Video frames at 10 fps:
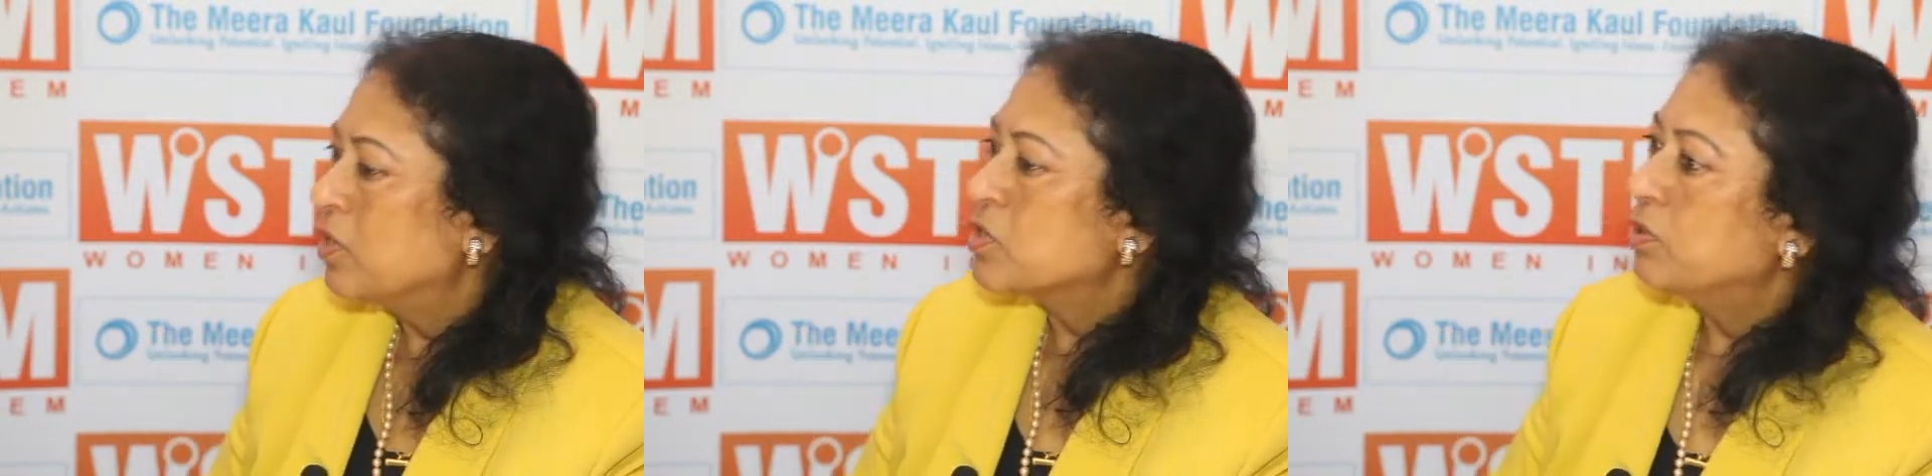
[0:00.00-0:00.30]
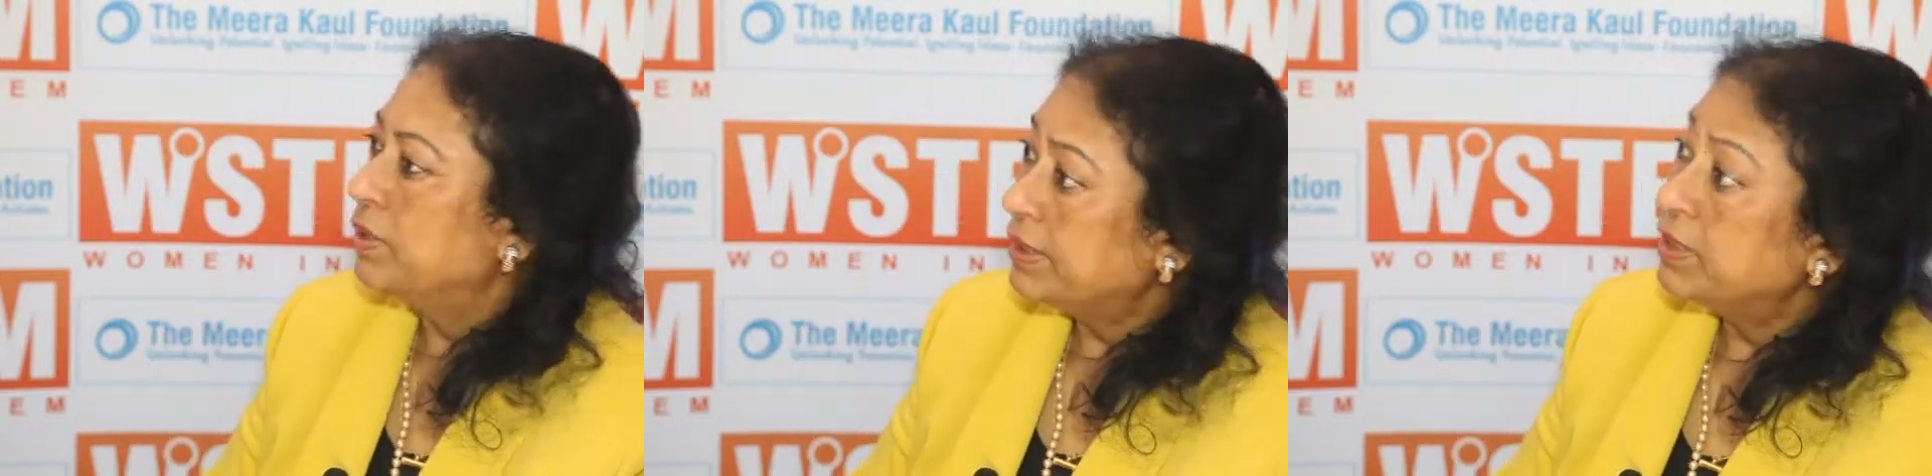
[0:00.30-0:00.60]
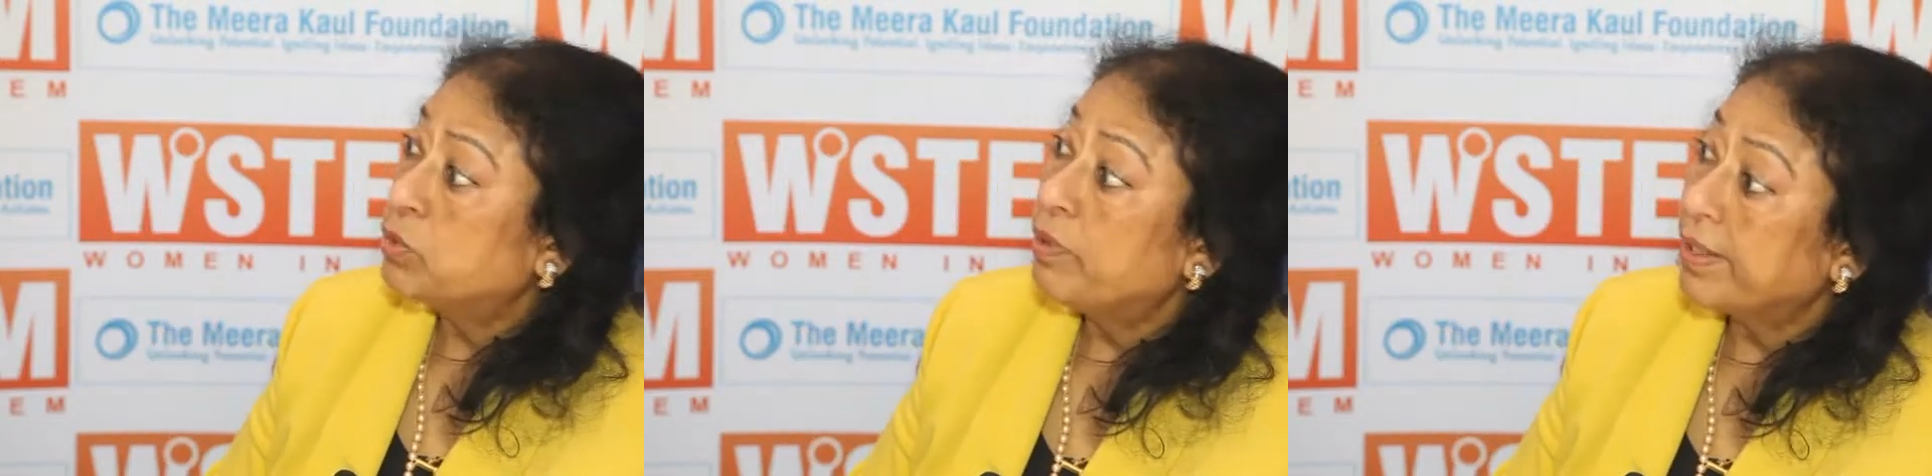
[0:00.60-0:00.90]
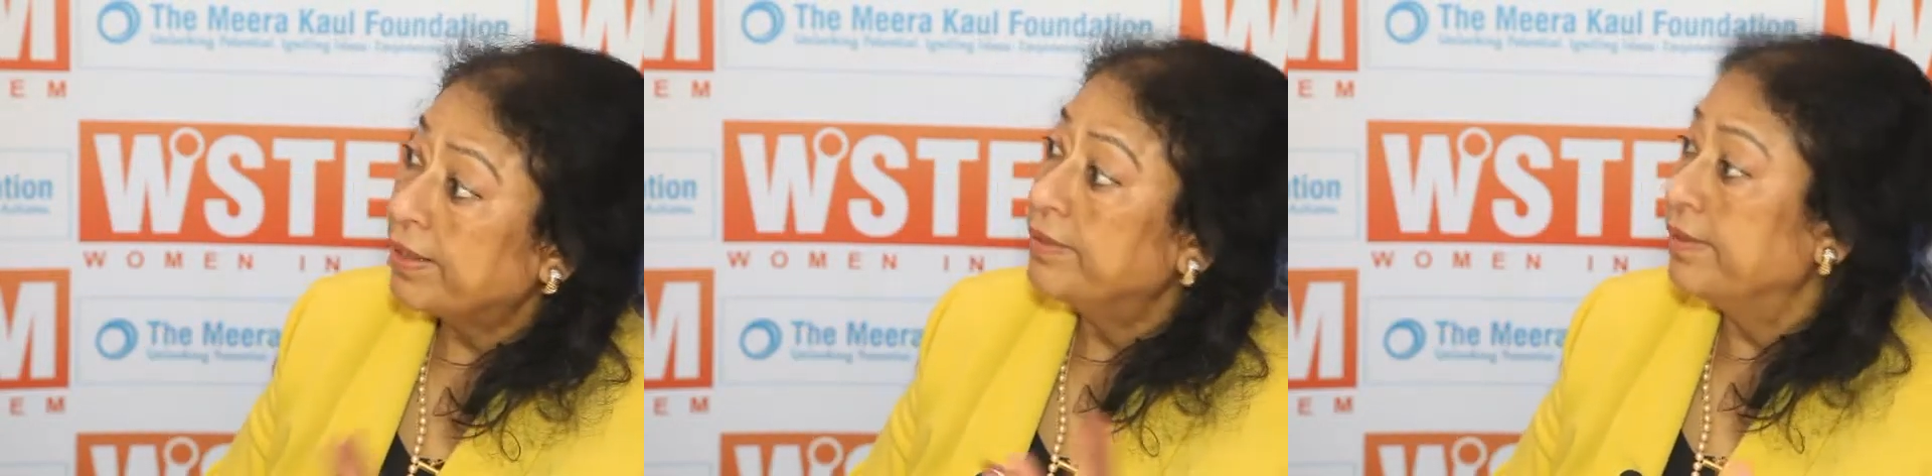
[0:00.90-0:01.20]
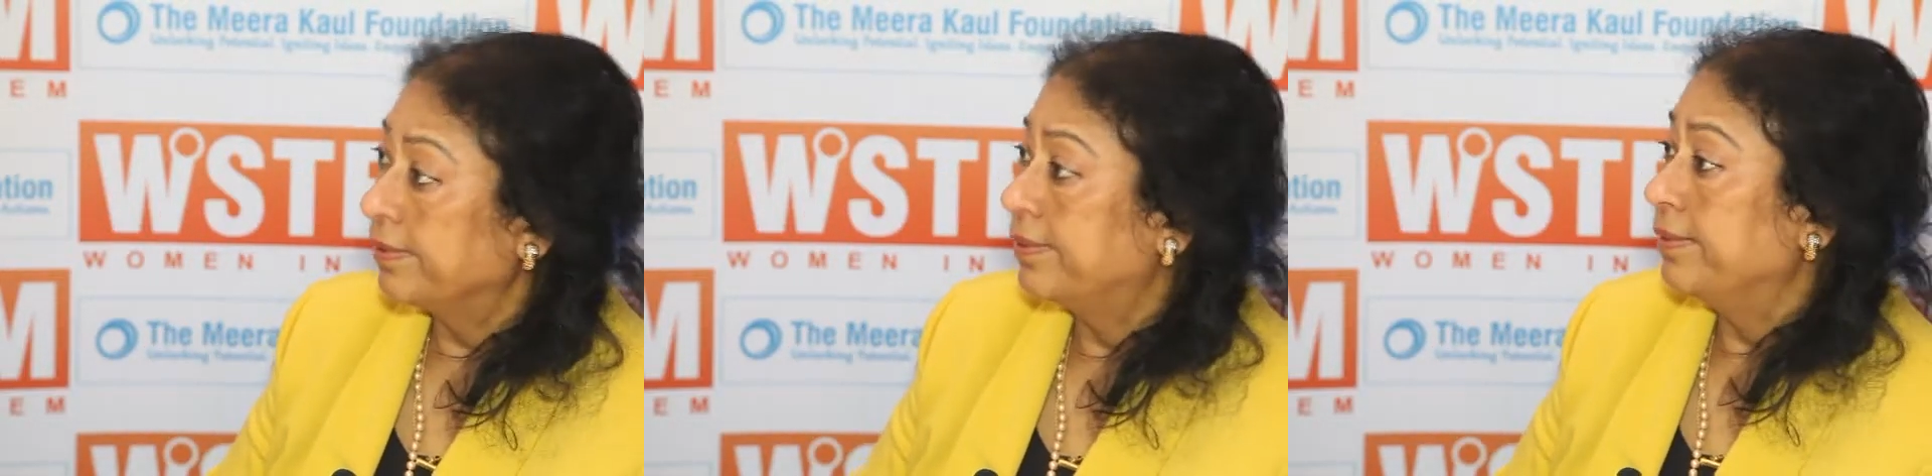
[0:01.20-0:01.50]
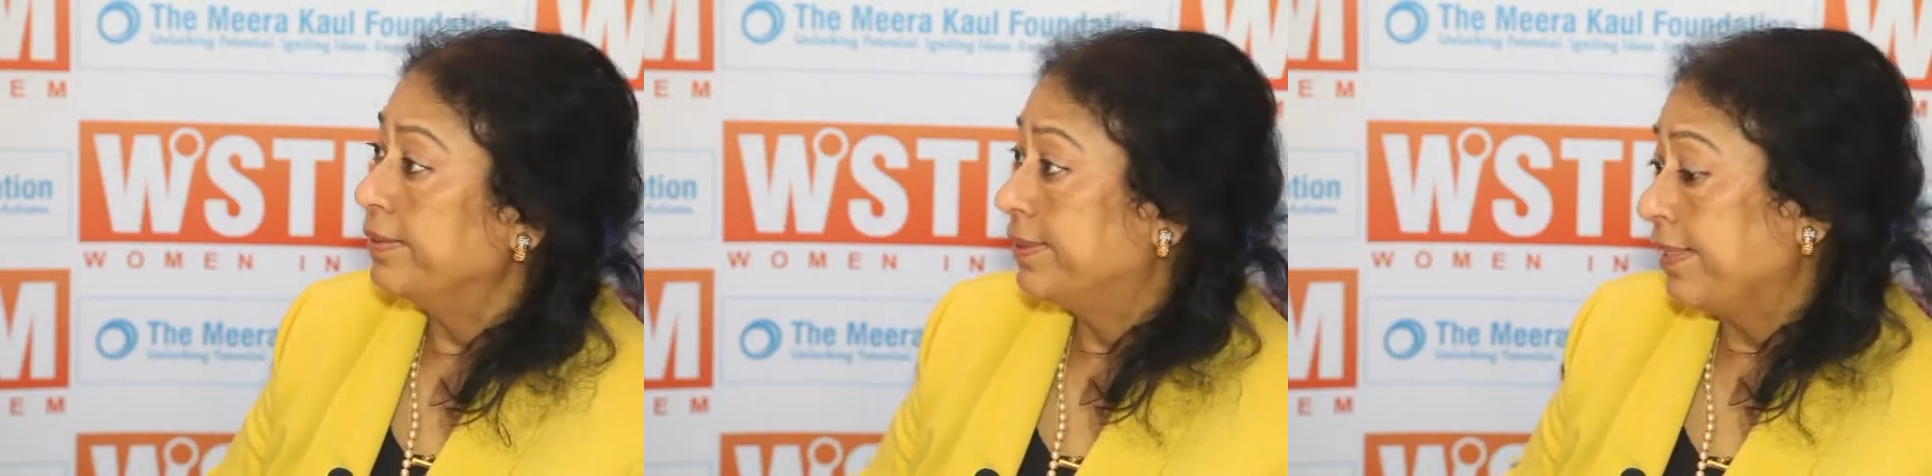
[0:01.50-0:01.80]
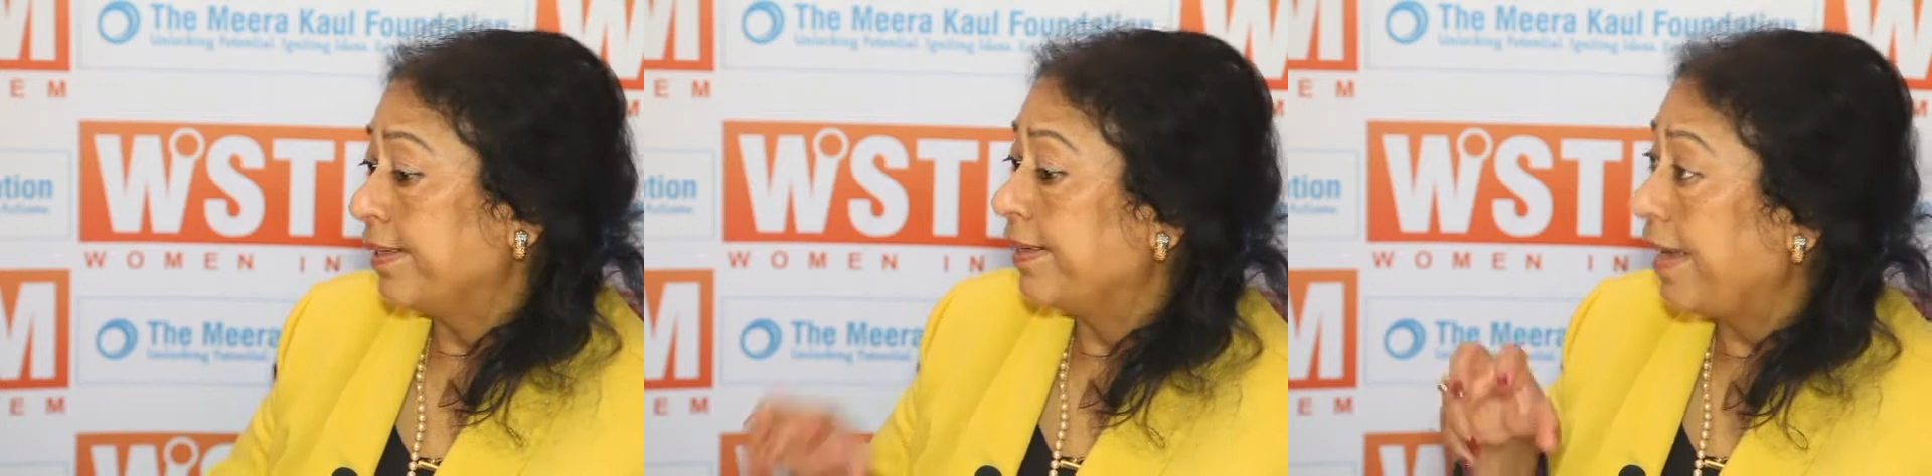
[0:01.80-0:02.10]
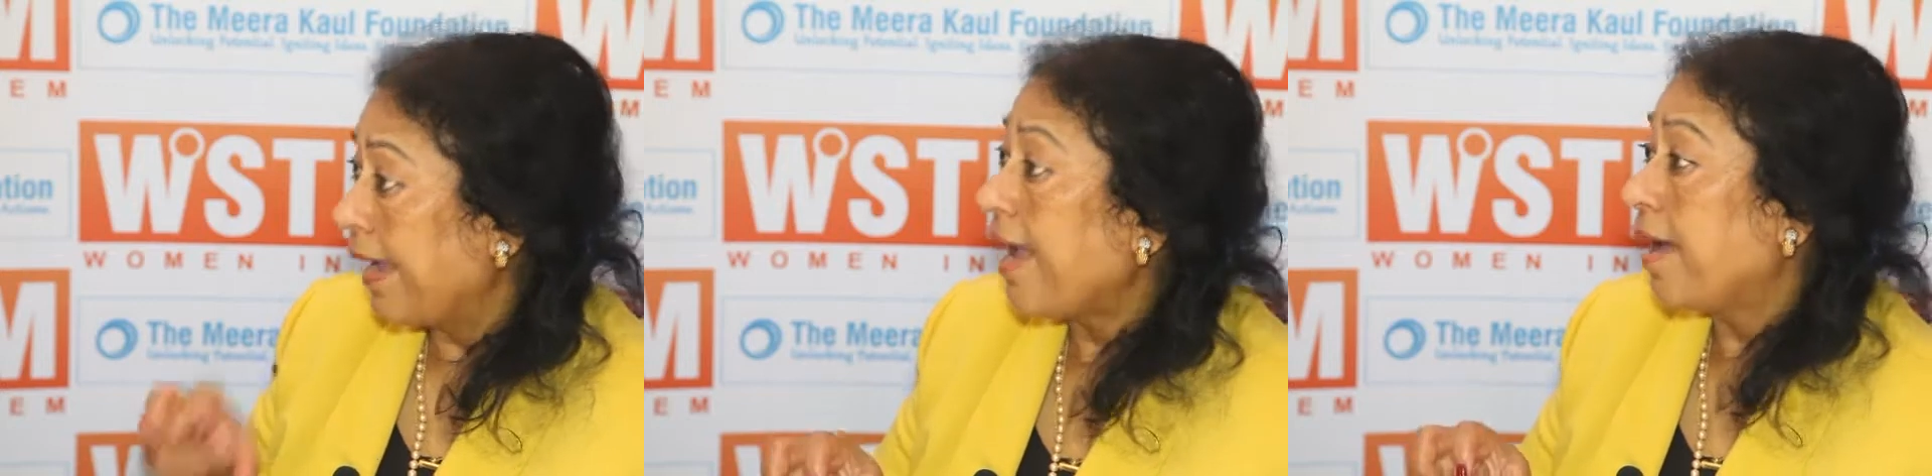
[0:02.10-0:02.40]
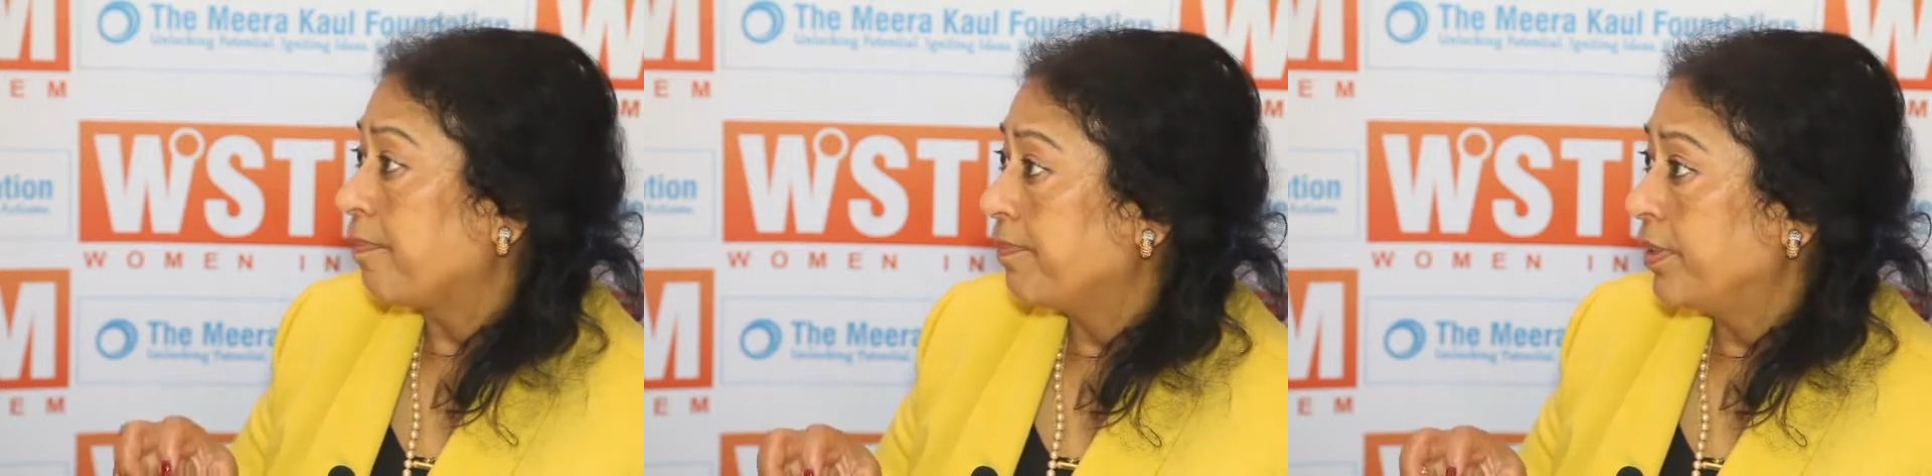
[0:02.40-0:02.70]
So this is what I think, this is the gap